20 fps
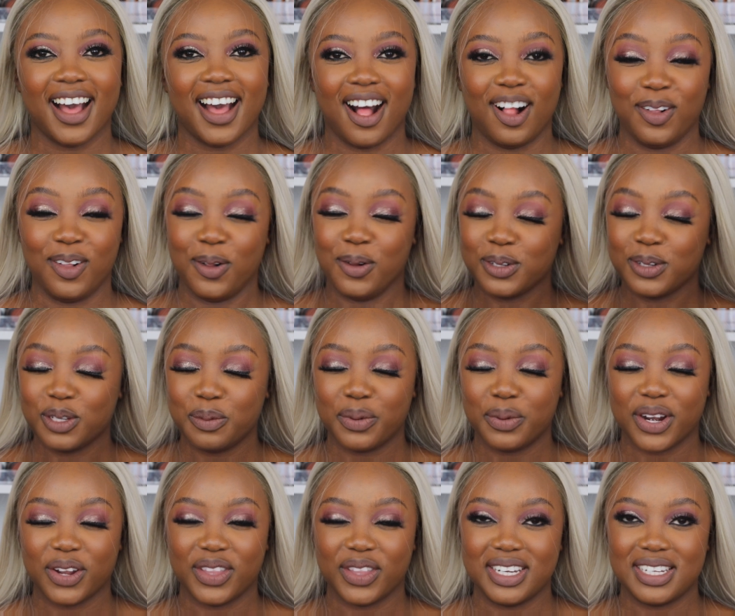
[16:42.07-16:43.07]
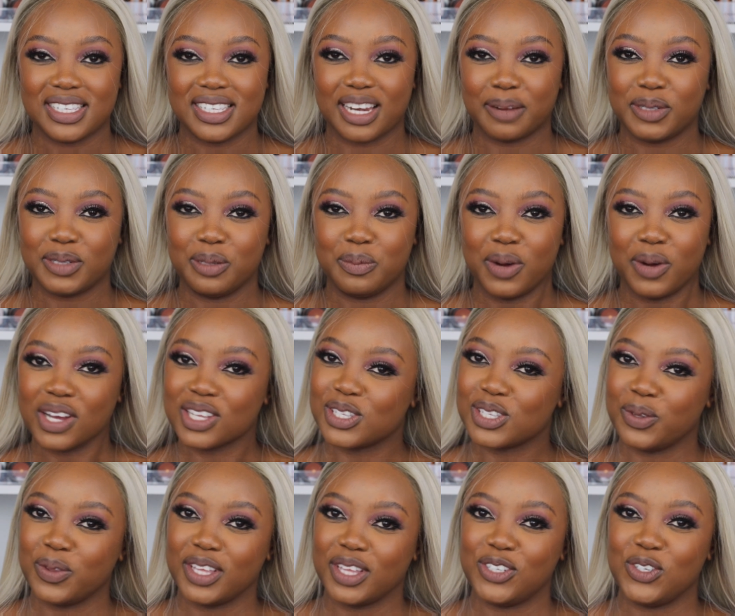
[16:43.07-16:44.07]
I'll also put it in the description box
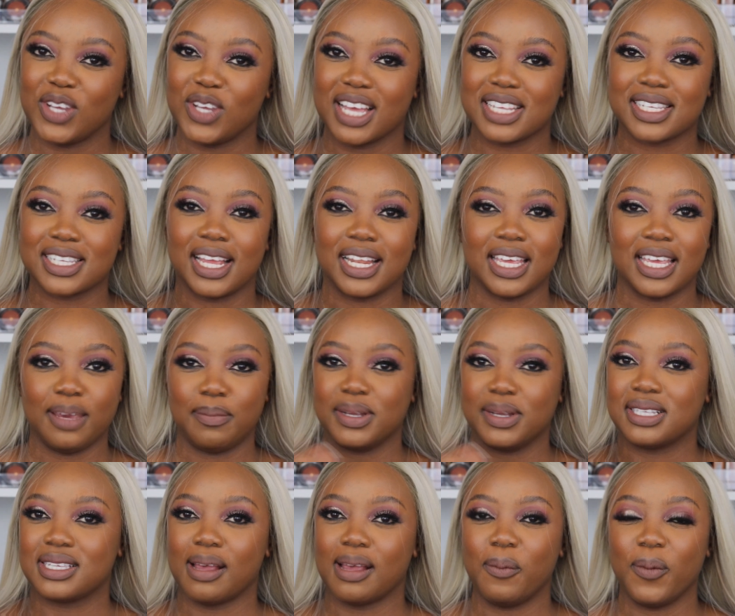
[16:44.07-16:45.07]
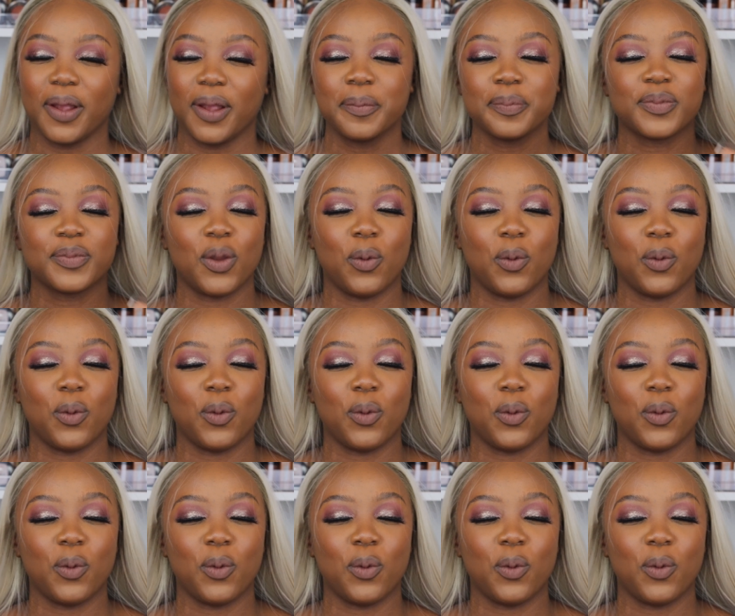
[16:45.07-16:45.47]
so that you guys can keep it somewhere.